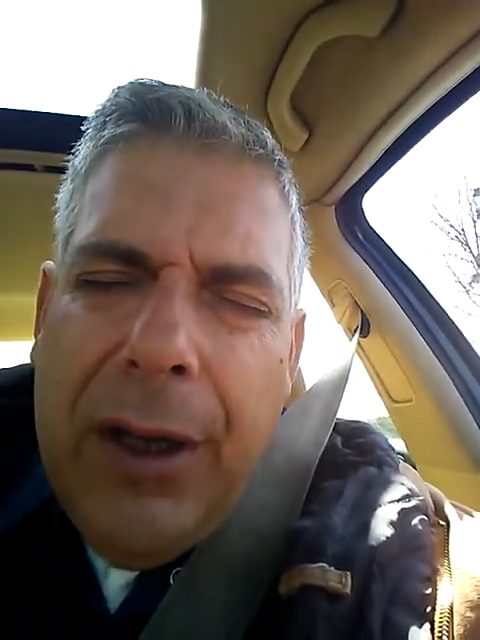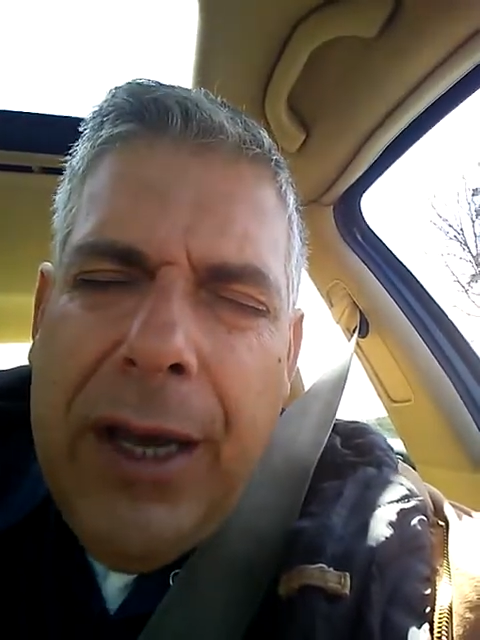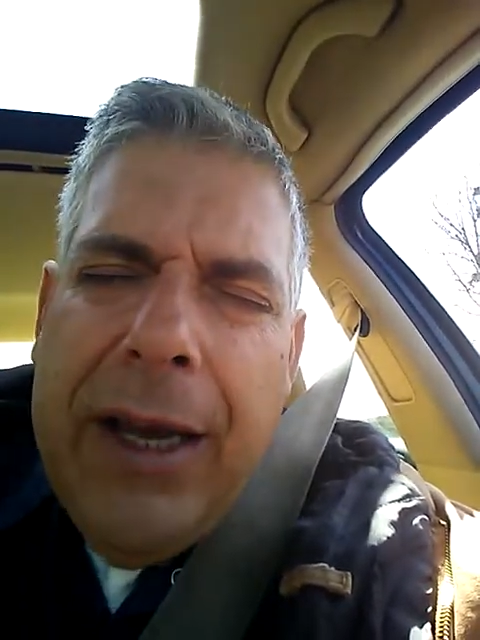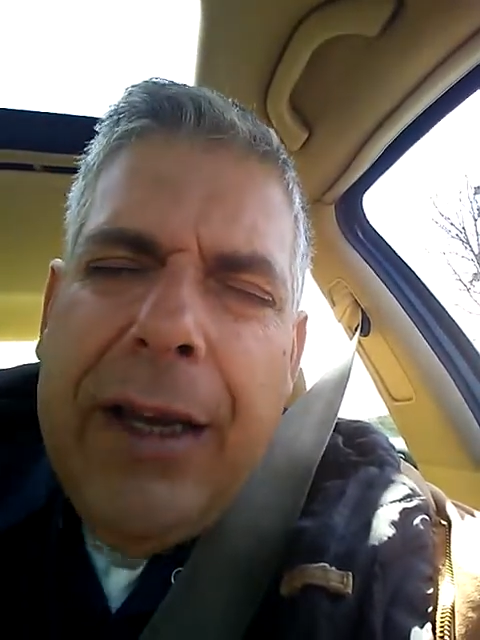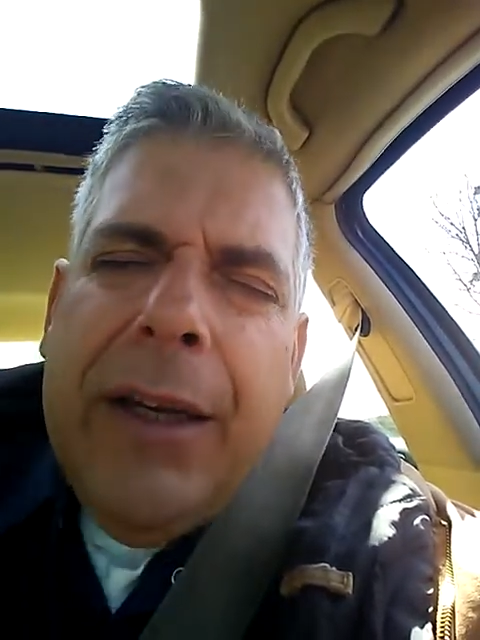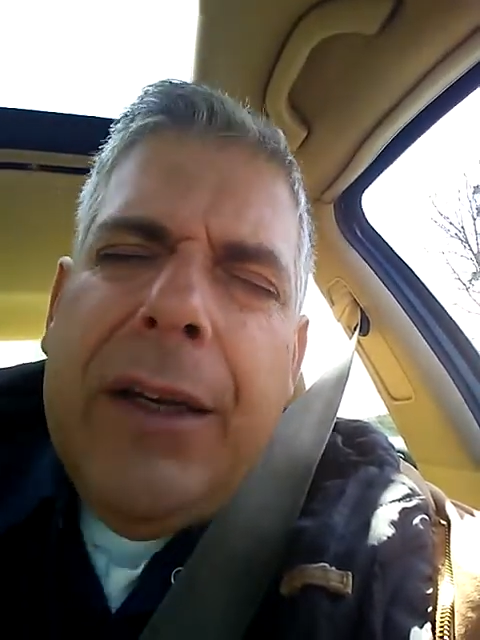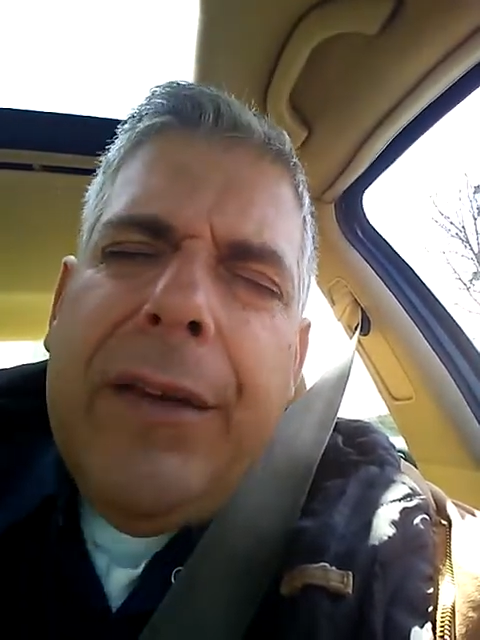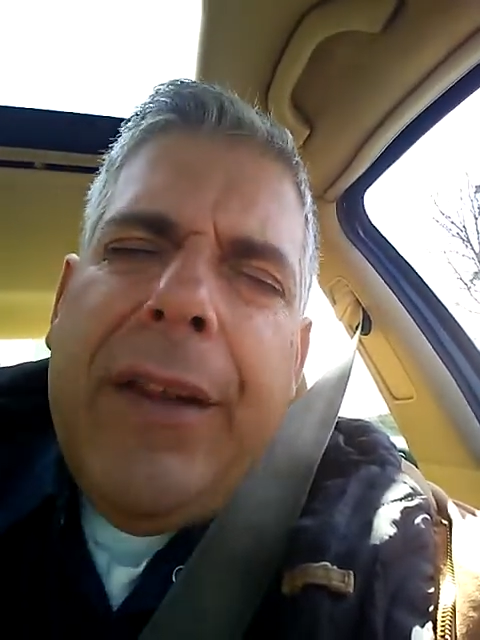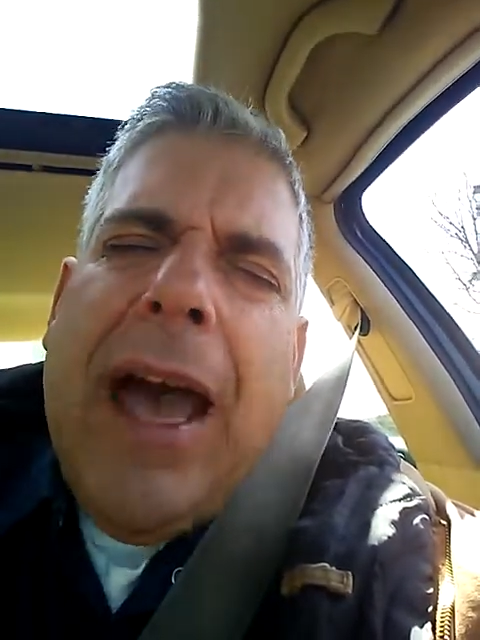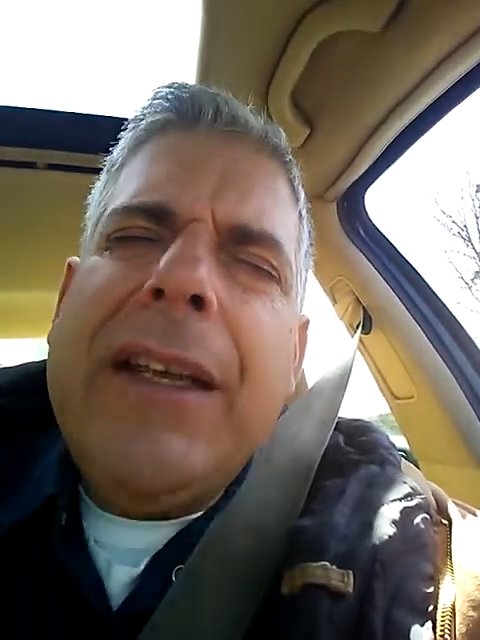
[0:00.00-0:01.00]
And
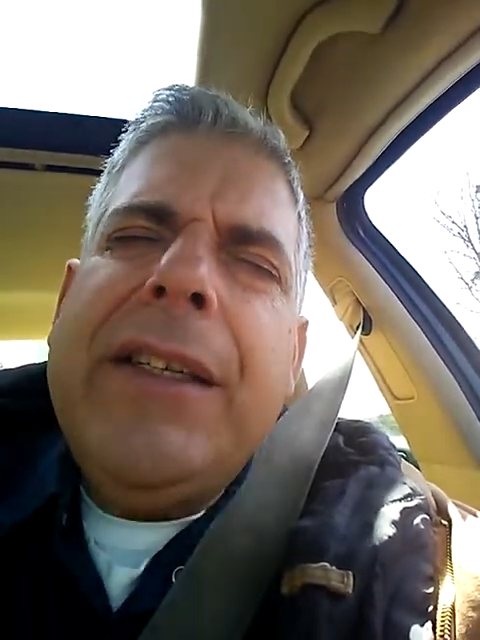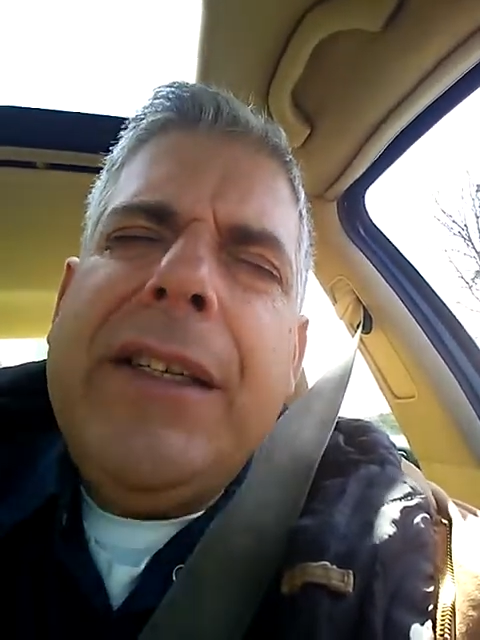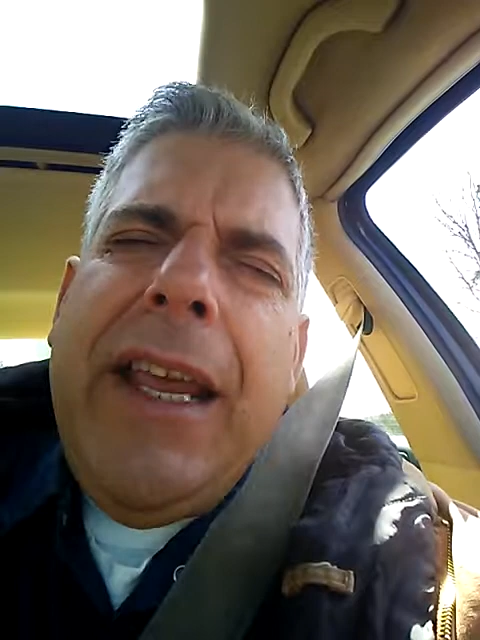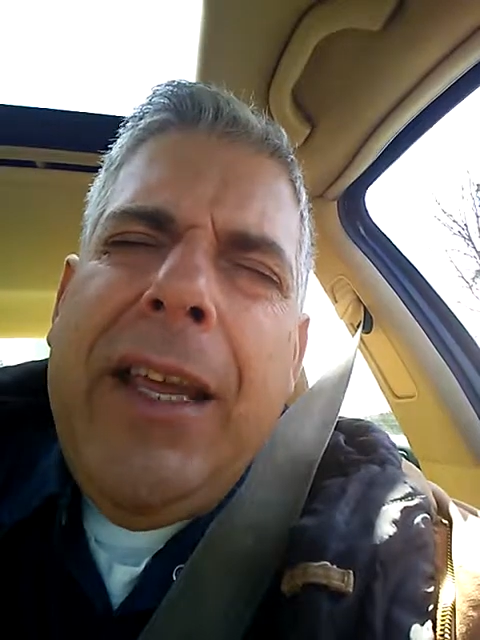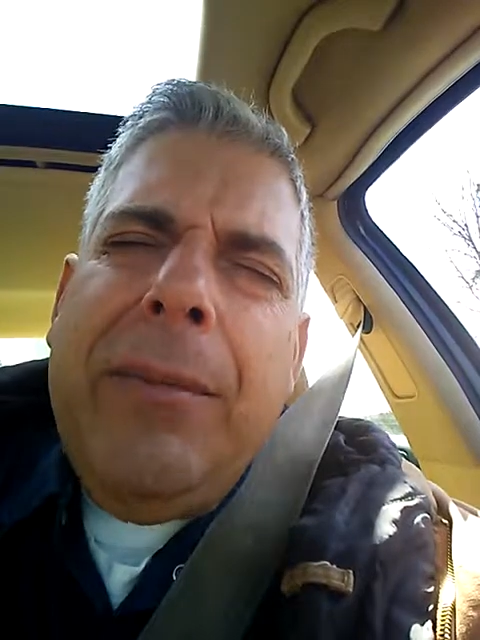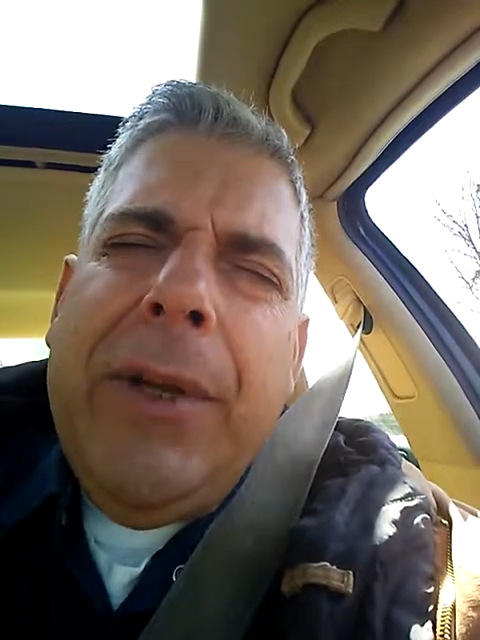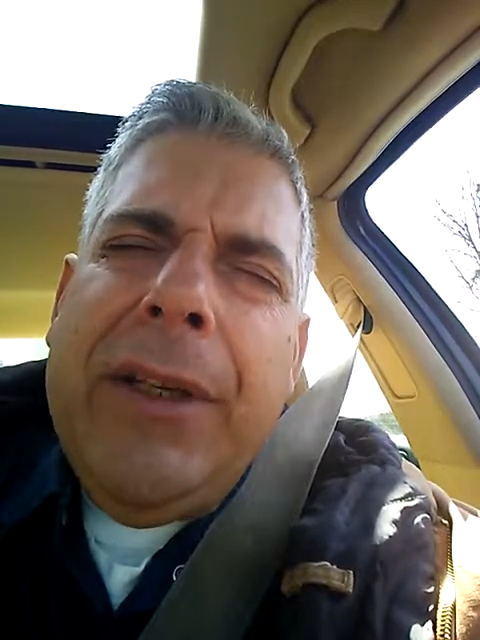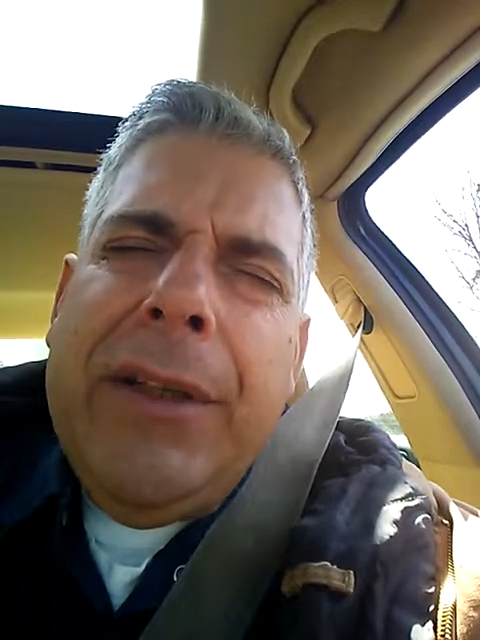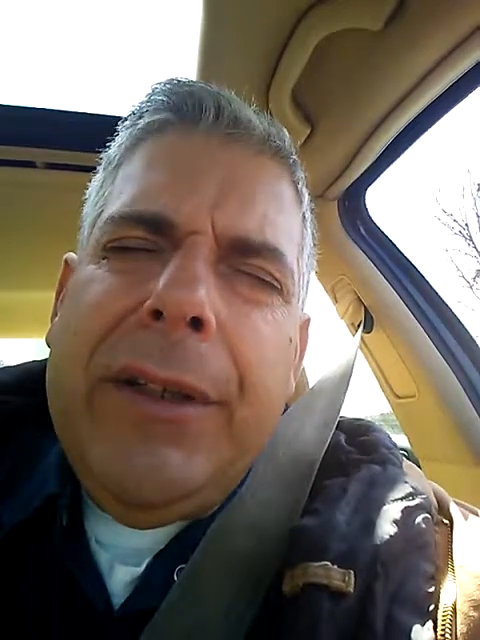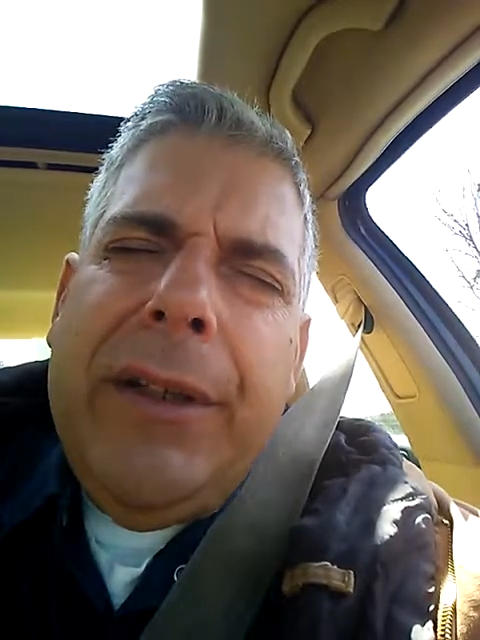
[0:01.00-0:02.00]
that
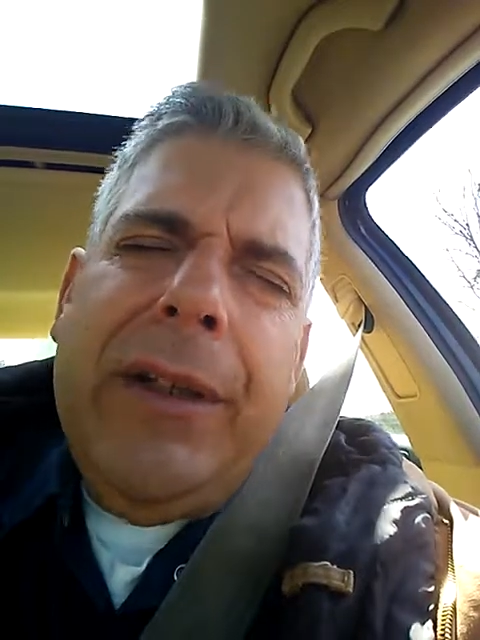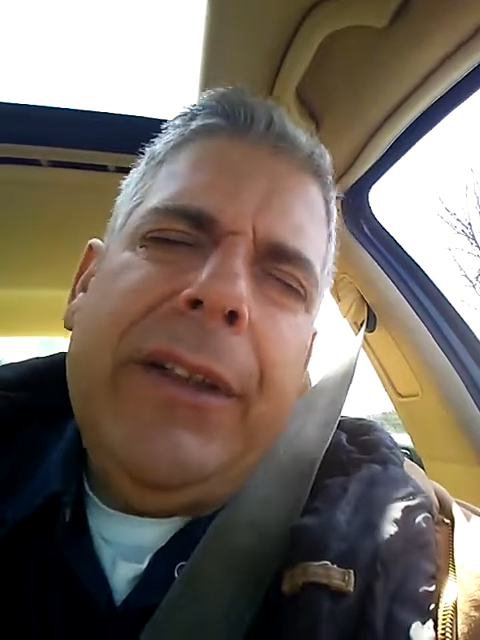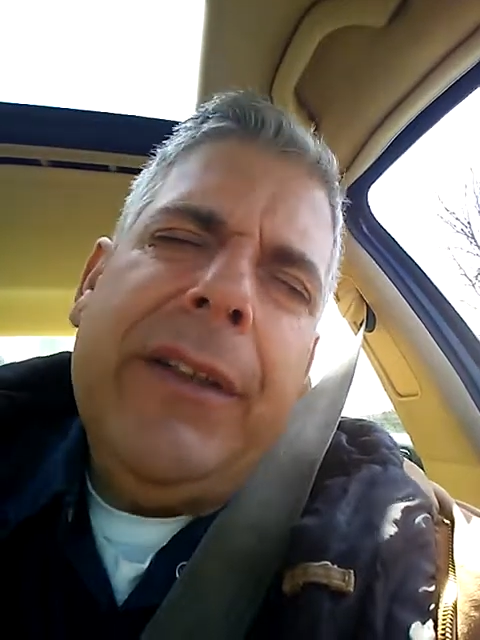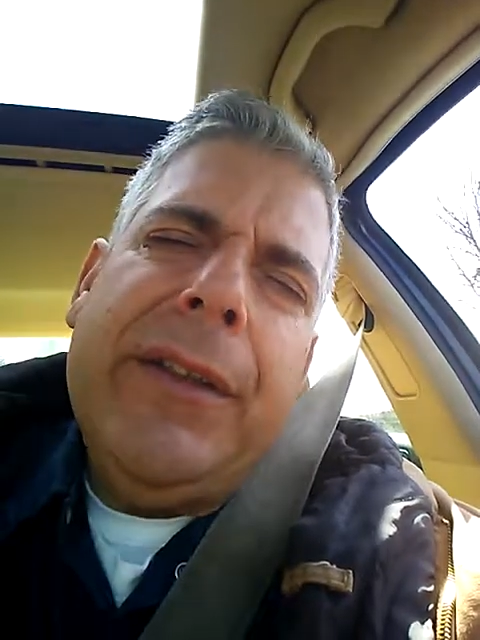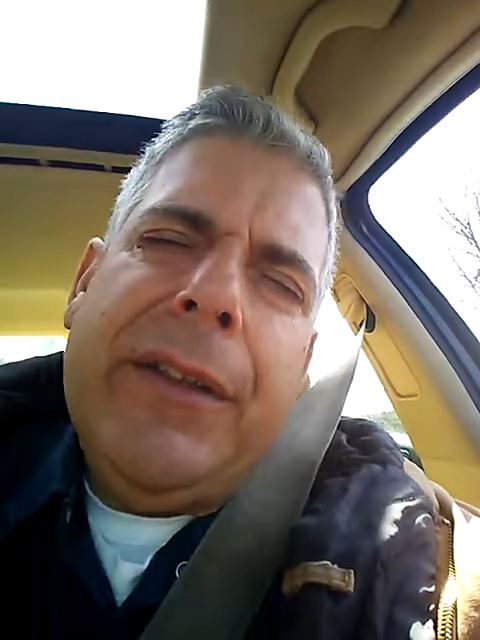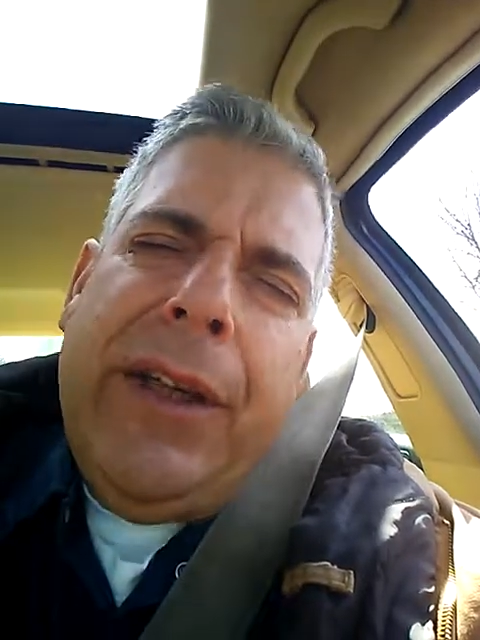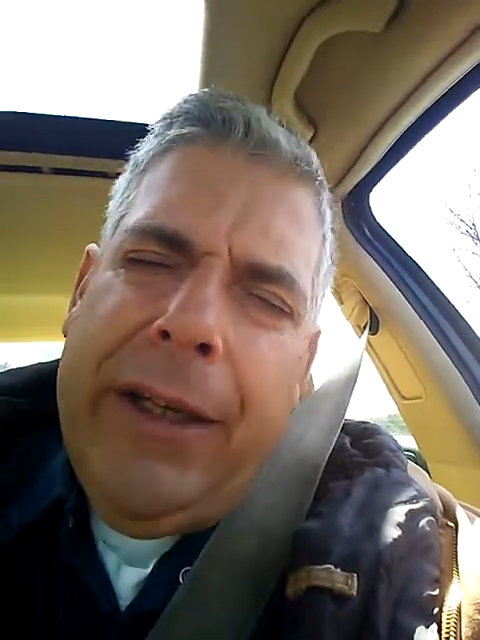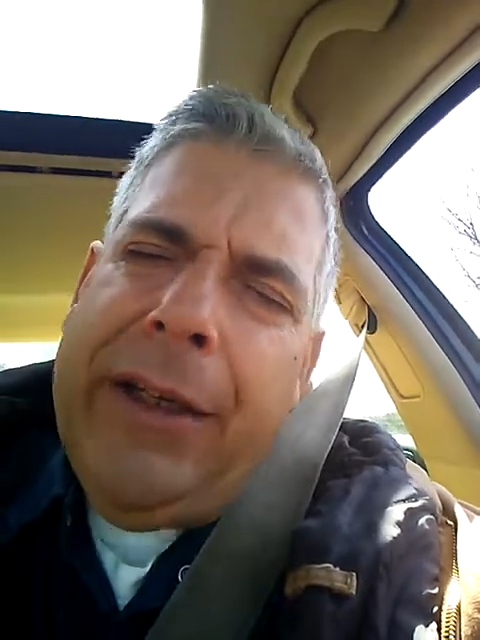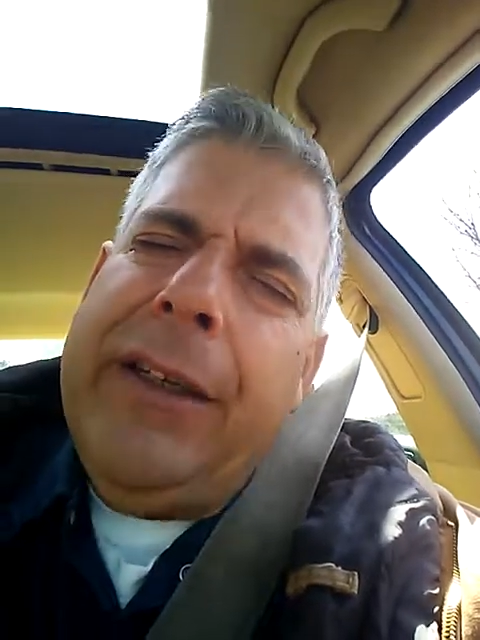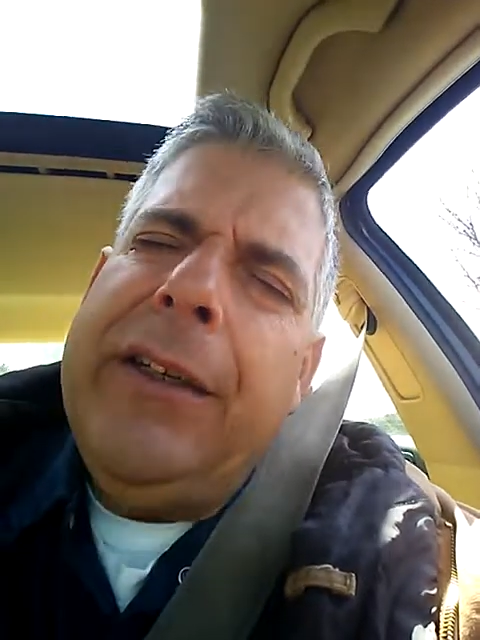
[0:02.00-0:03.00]
statement is
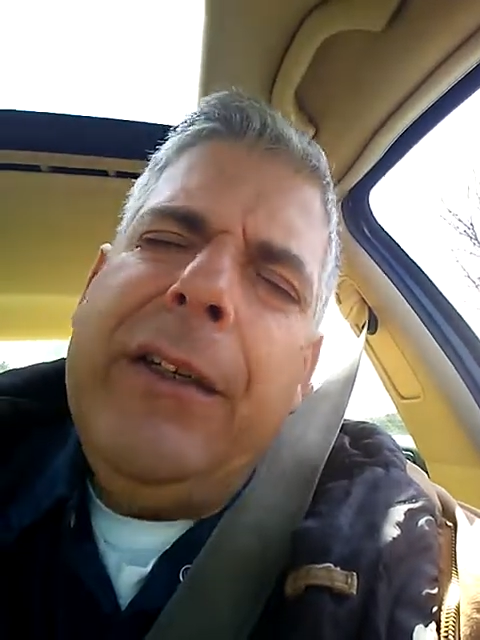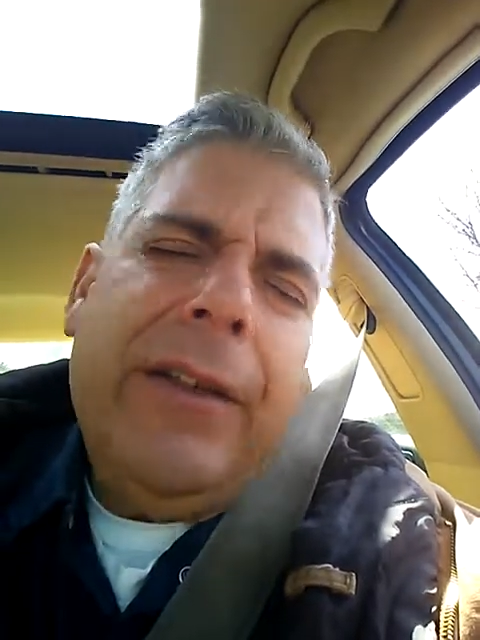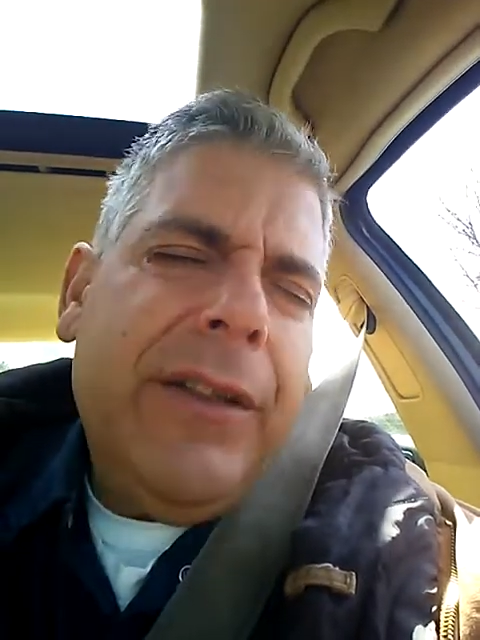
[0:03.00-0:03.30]
in